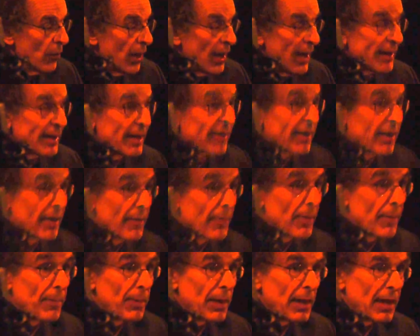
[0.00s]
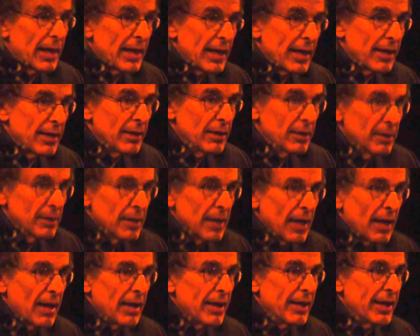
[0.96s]
I got on the plane
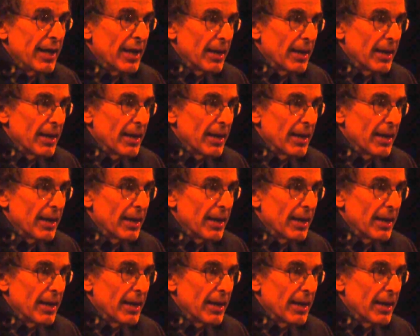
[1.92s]
in